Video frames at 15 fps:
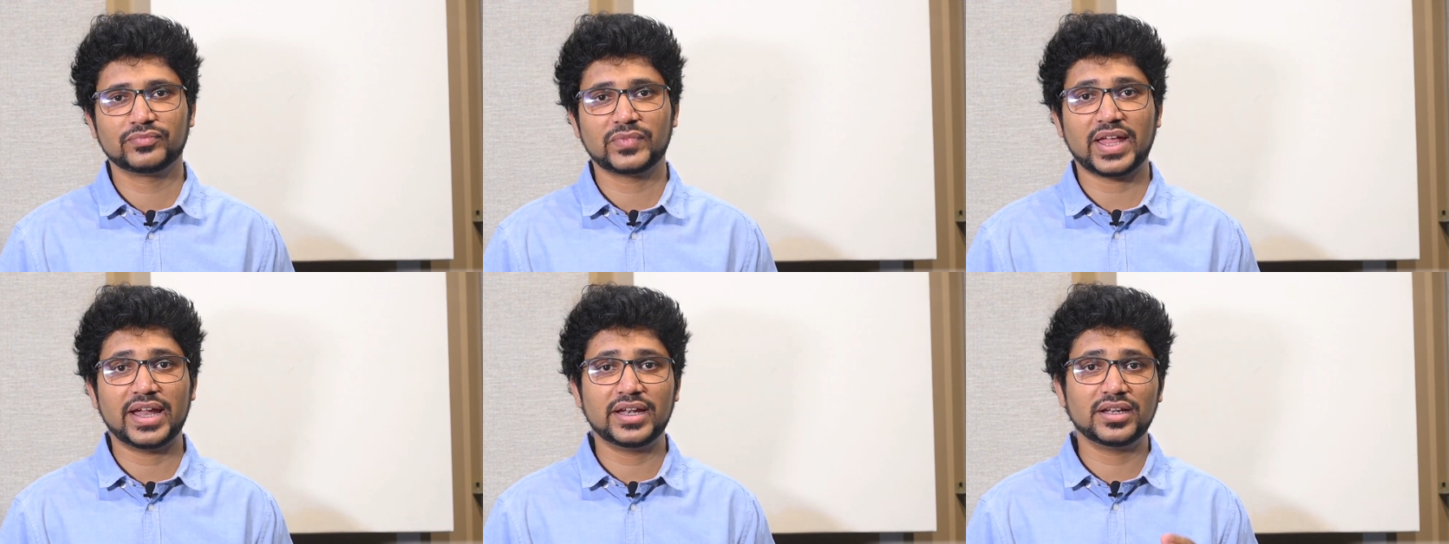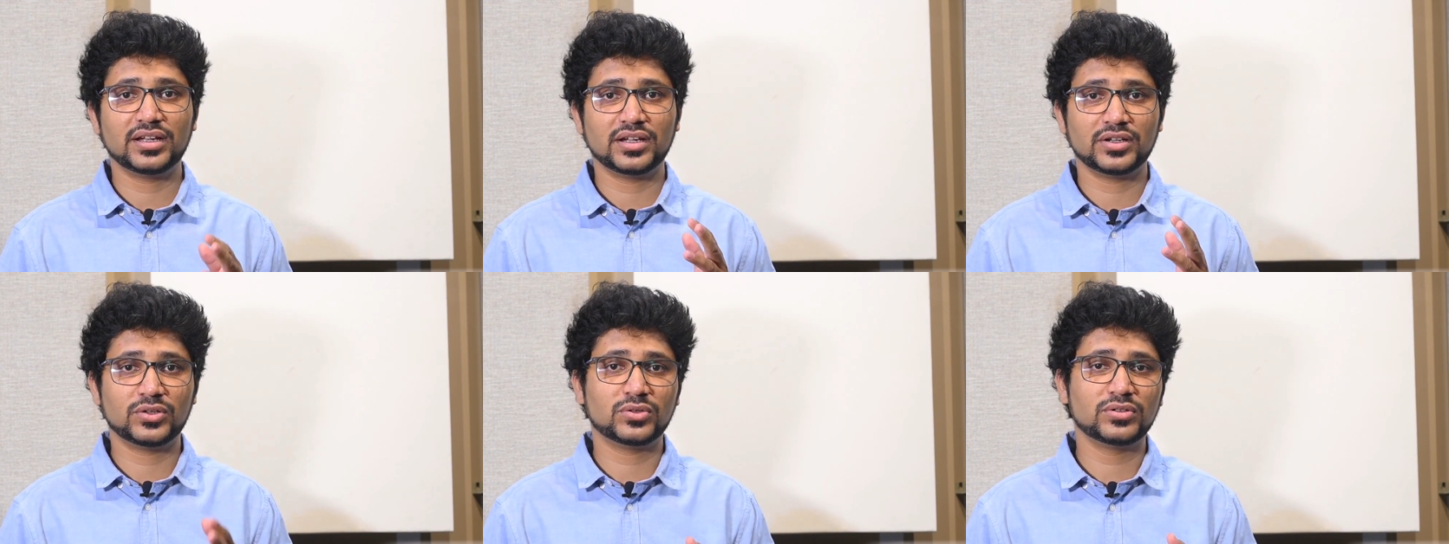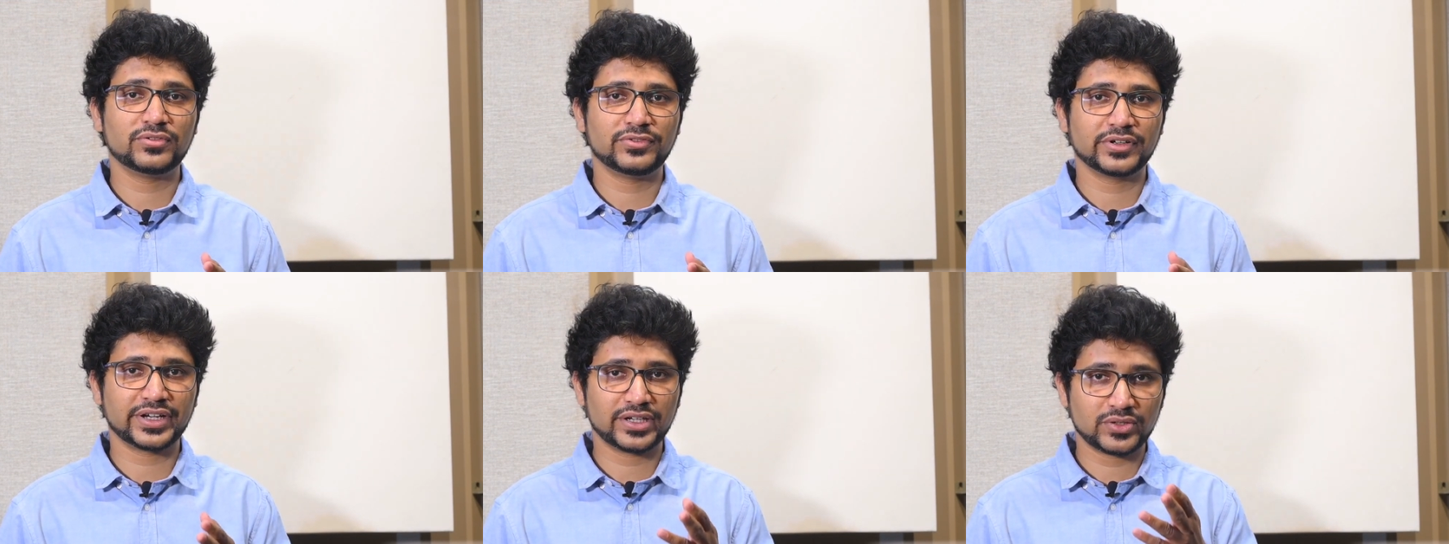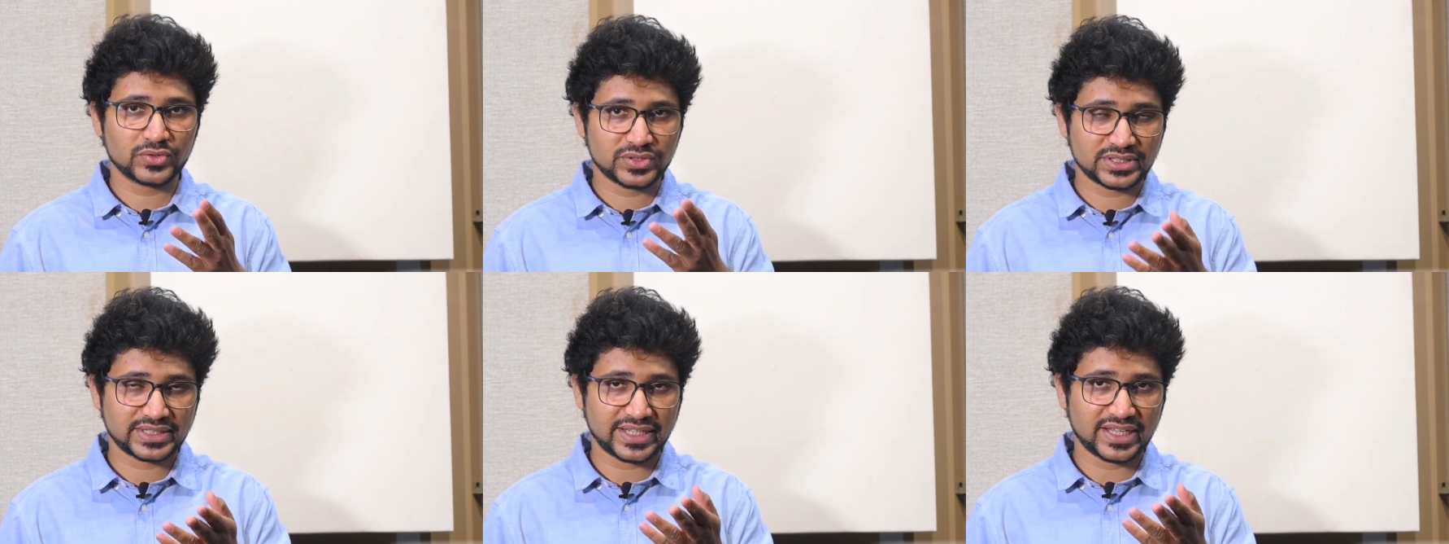And don't forget to
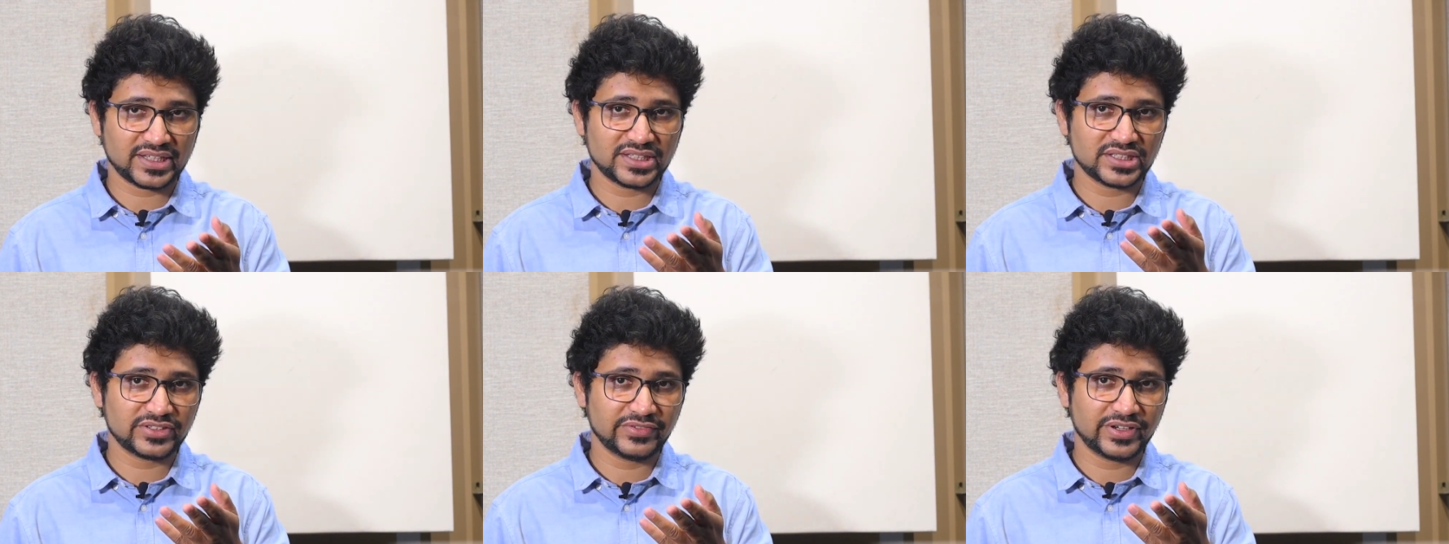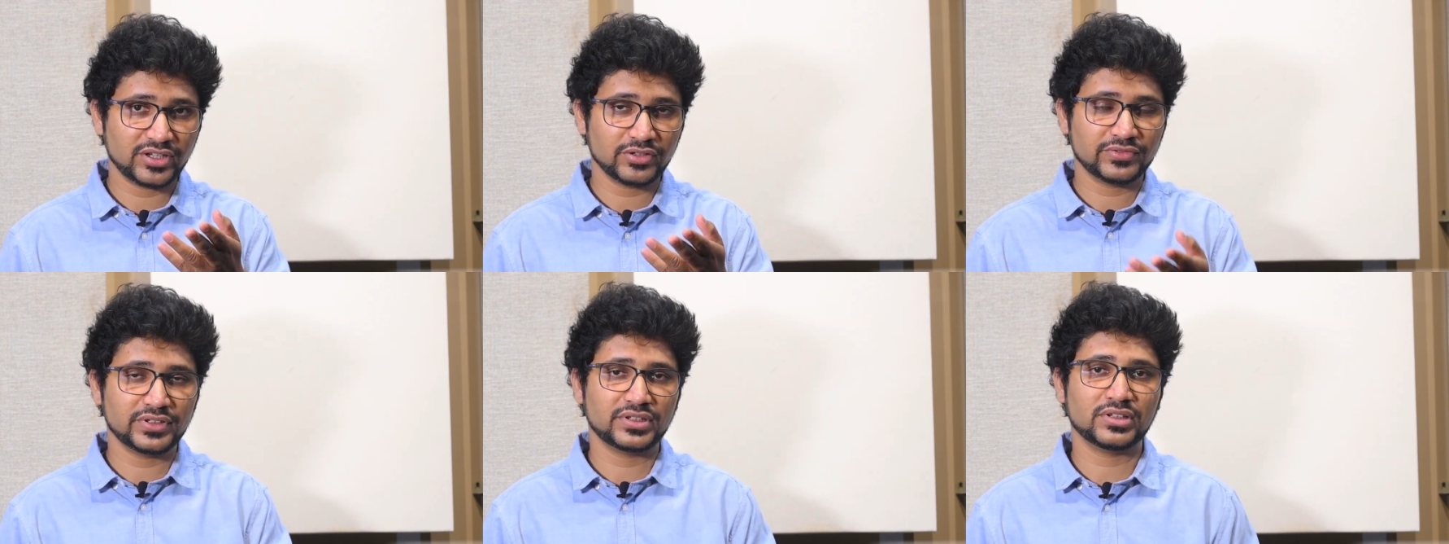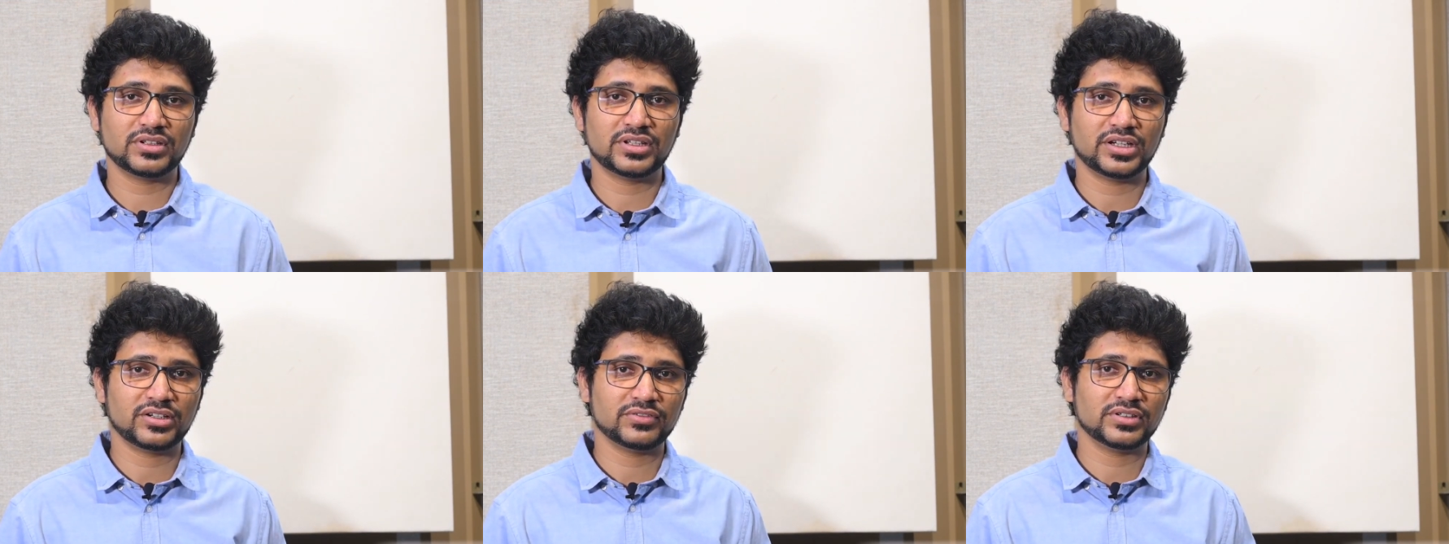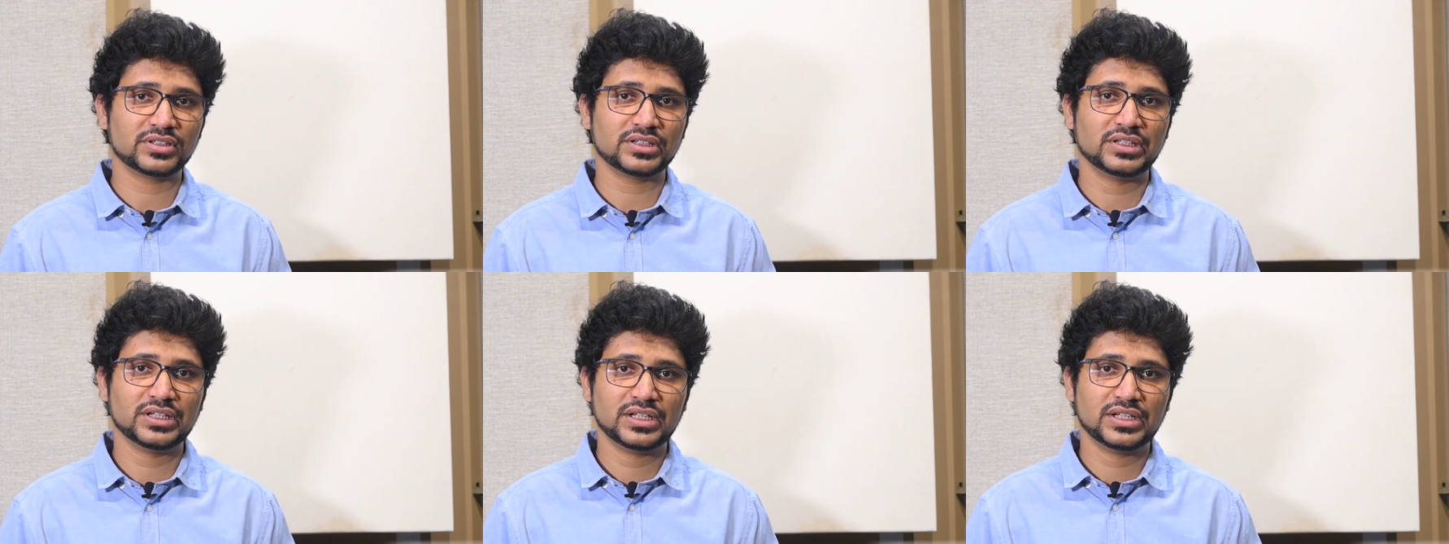share this video with your network